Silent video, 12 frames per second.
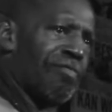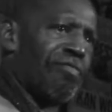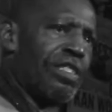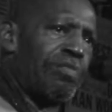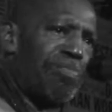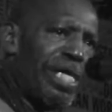for
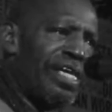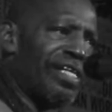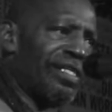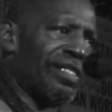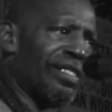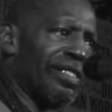
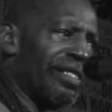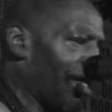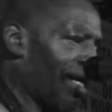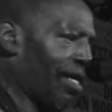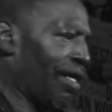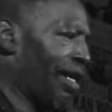speeding.
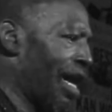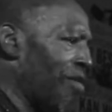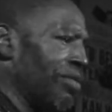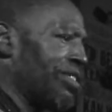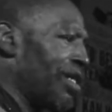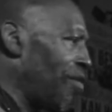I
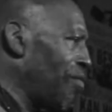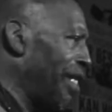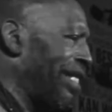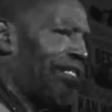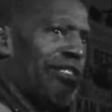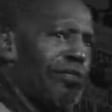was
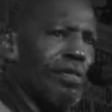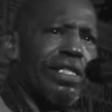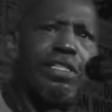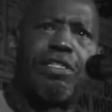only doing